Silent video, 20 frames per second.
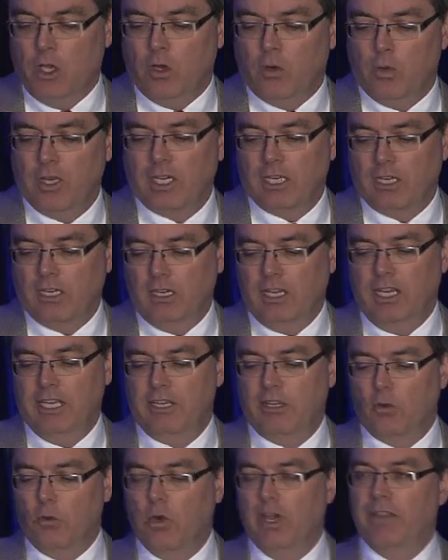We can
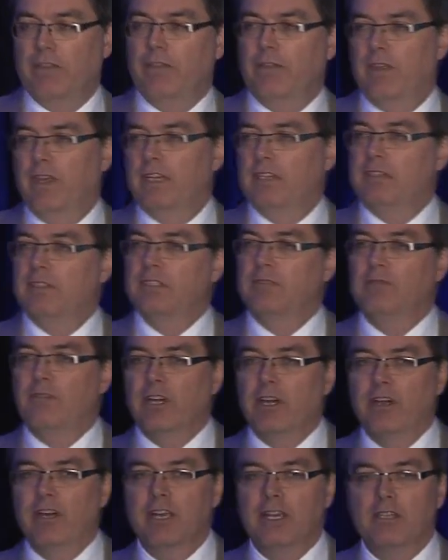link with this
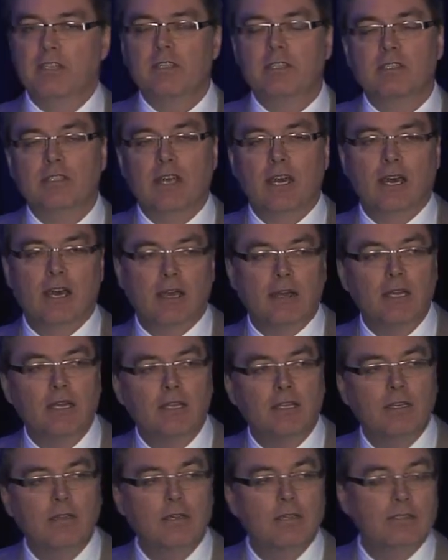various
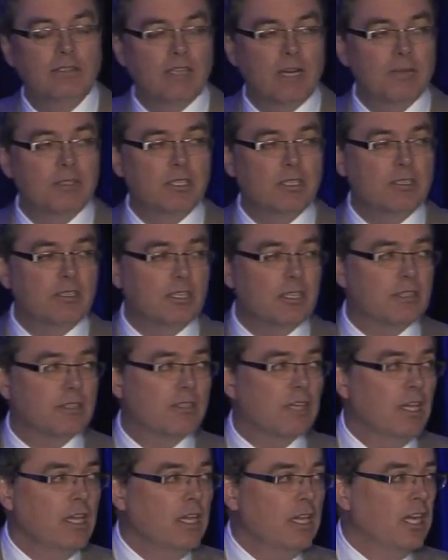
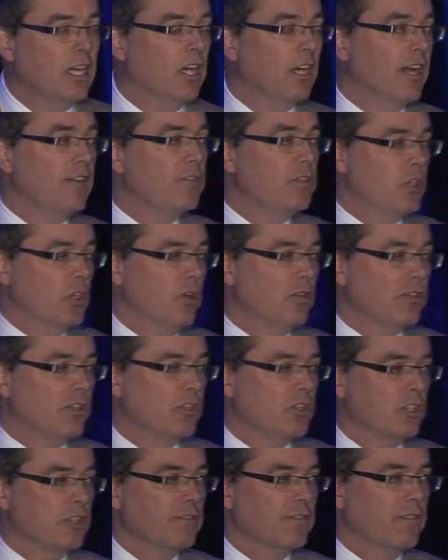substances. Here I've
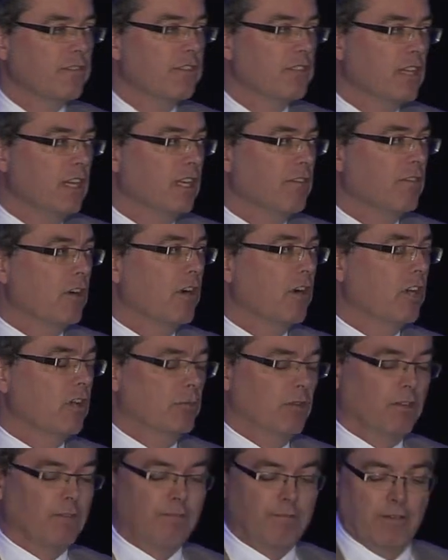chosen, just for the sake of
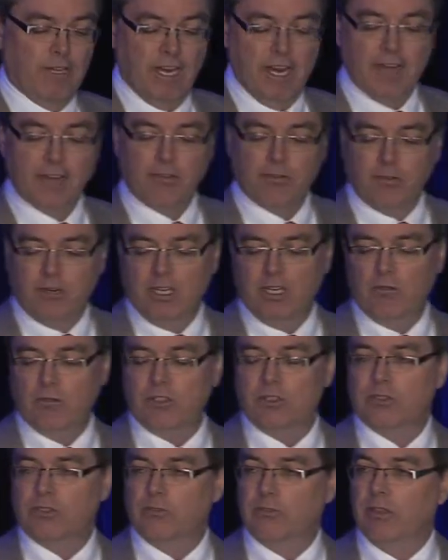argument, phenanthrene,
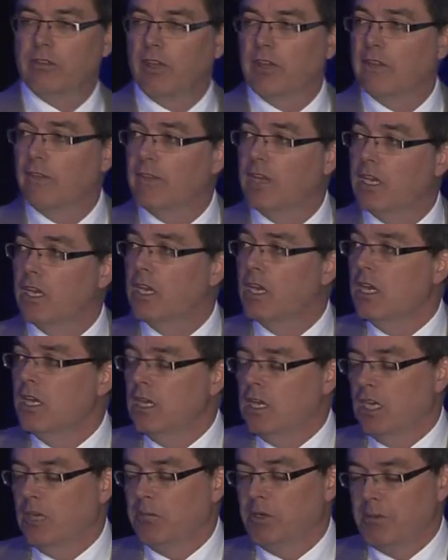which is within the
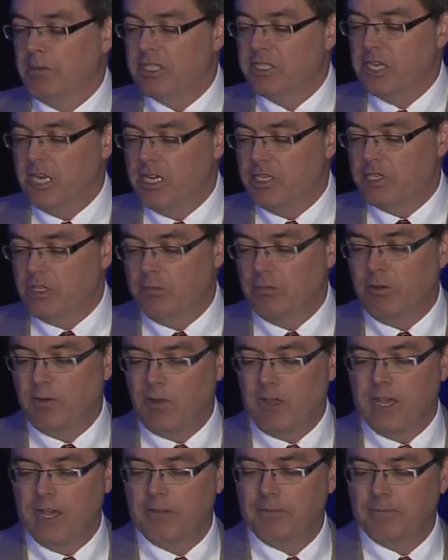implementation
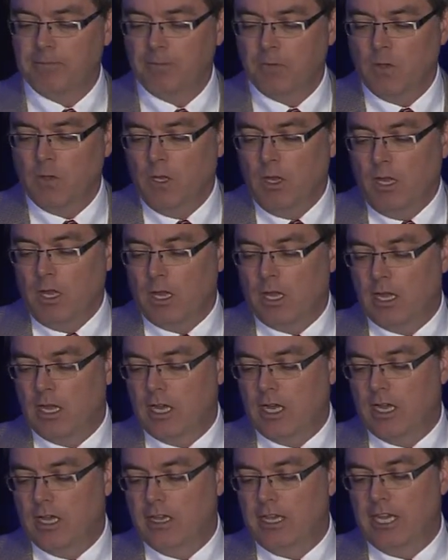plan.
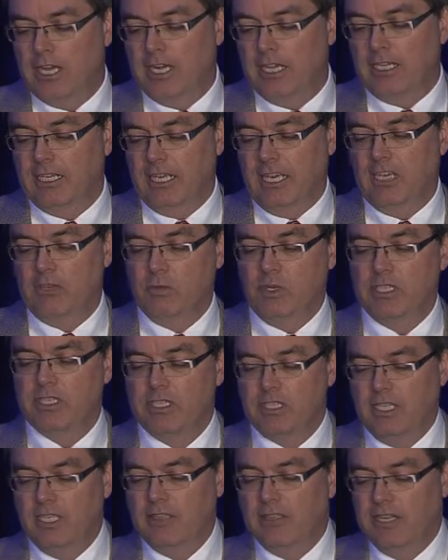And again, we
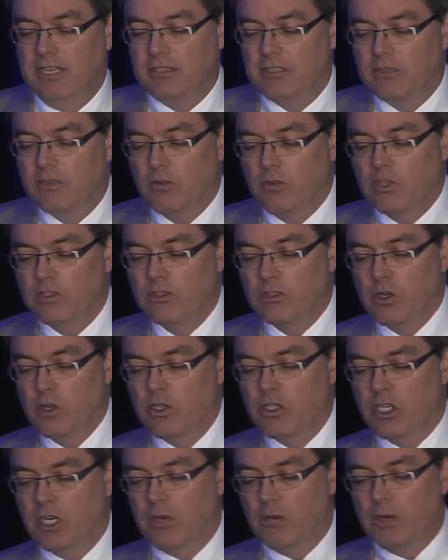see that
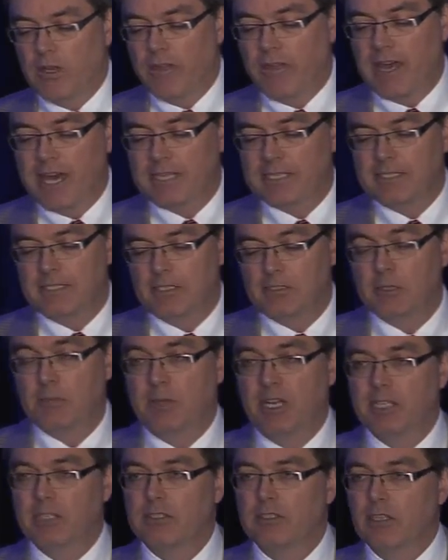associated with that
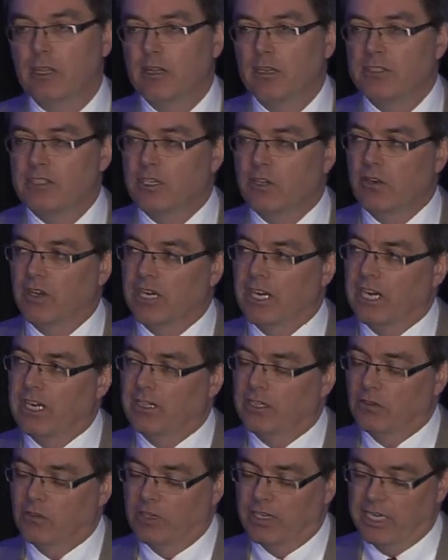suspended solids,
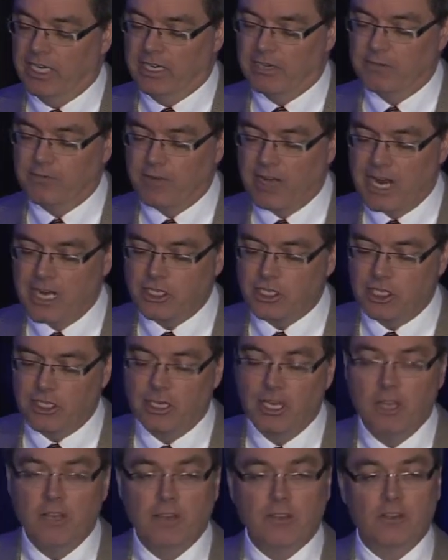inorganic and organic fraction,
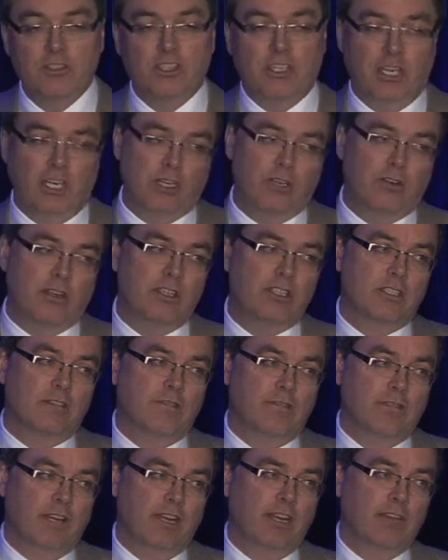there's an increase in
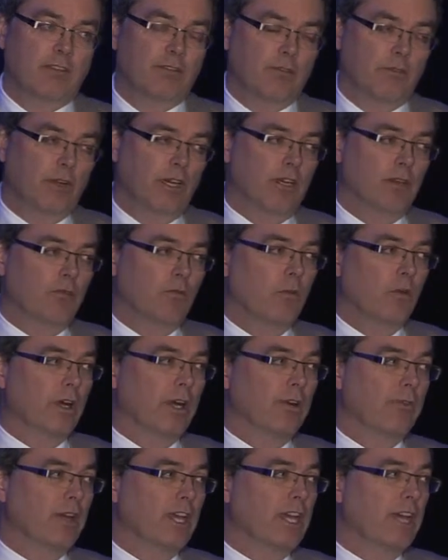phenanthrene
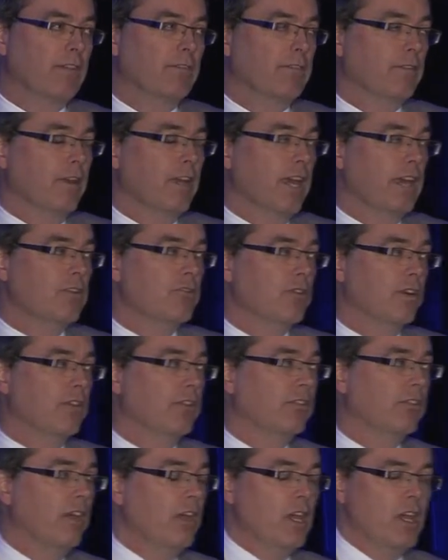where we have an
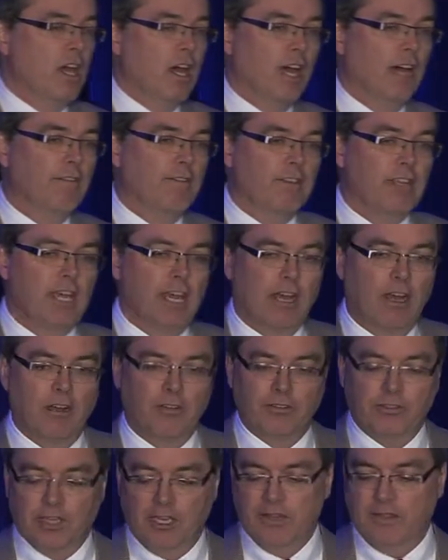entrance of the
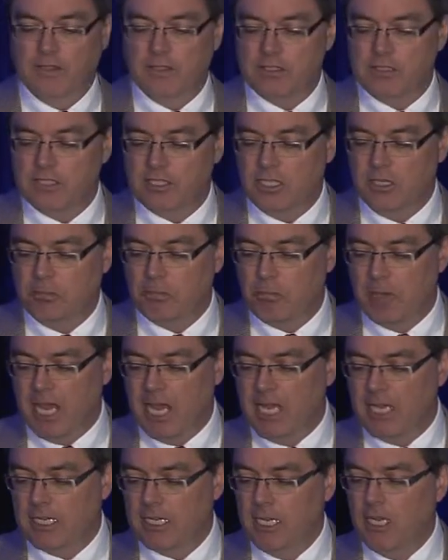L's and the steep
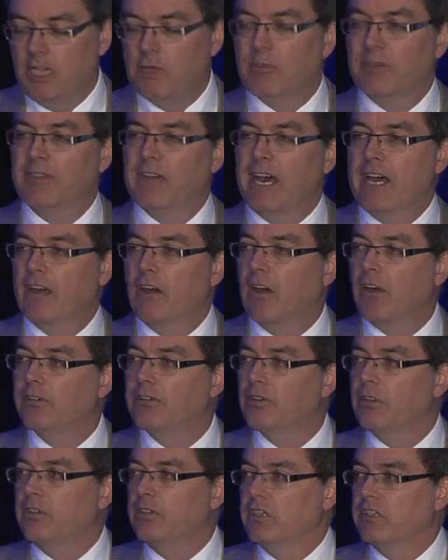bank. But that
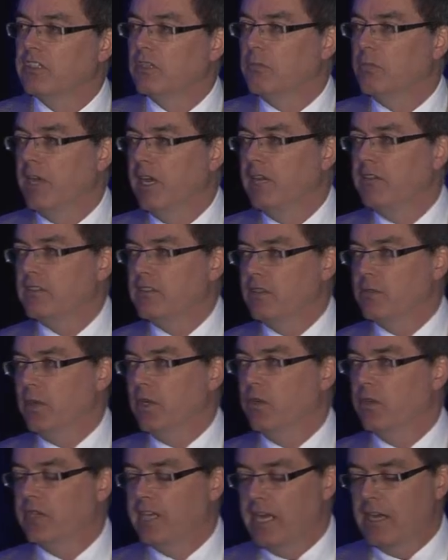also dissipates as we
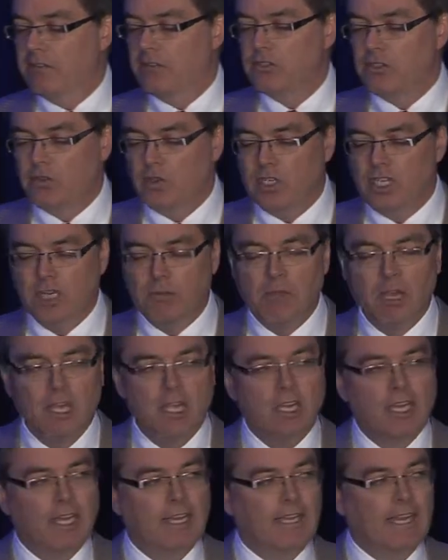go downstream,
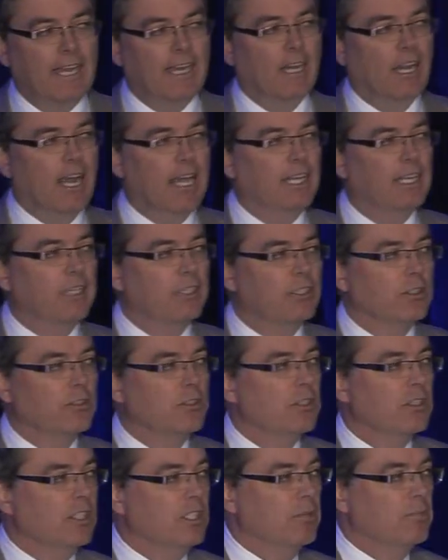again, likely due
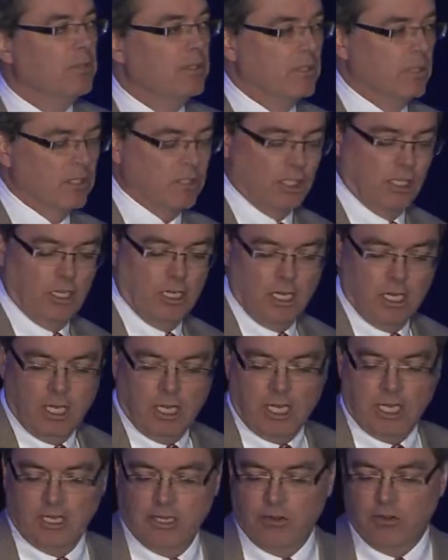to deposition
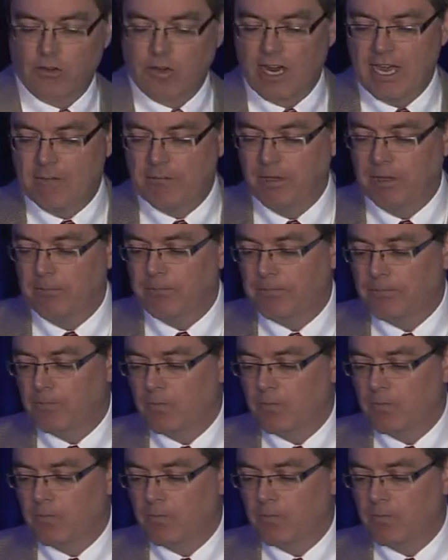and entrapment.